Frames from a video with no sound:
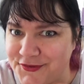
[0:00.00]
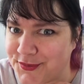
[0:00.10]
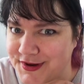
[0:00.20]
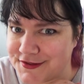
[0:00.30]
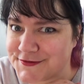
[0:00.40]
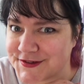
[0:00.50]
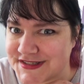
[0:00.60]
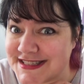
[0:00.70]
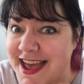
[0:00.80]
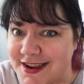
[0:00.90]
If you're one of the
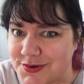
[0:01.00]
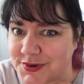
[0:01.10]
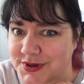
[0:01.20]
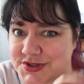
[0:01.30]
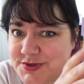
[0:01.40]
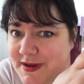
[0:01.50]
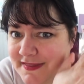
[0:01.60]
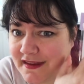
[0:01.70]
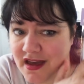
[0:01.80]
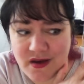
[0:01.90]
first 10 orders, you might
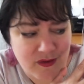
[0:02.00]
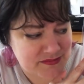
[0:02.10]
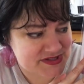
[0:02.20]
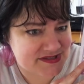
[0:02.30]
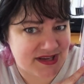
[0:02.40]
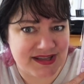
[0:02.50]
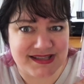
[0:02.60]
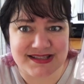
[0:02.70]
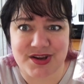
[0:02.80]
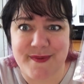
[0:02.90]
think, oh, I'm just getting the
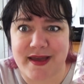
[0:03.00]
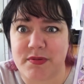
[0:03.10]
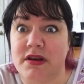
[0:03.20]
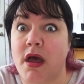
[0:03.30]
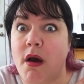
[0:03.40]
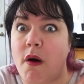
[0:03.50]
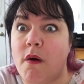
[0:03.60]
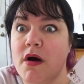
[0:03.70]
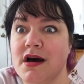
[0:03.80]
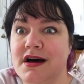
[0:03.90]
sticker pack, but
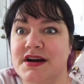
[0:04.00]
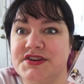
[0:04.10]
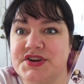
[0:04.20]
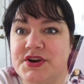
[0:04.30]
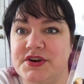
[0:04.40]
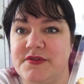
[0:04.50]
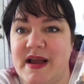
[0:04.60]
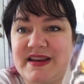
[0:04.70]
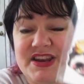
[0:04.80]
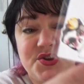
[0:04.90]
no. Turn
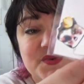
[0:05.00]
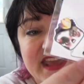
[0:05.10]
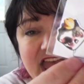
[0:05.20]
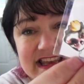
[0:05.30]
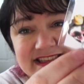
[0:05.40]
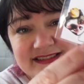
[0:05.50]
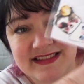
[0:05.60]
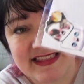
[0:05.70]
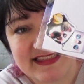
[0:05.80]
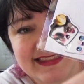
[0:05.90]
around and you get
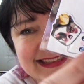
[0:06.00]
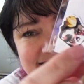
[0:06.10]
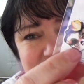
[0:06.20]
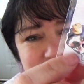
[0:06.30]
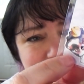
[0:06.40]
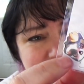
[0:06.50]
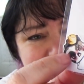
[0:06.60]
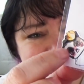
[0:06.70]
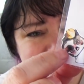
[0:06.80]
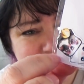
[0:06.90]
his cute
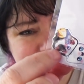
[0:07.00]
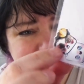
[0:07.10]
little sticker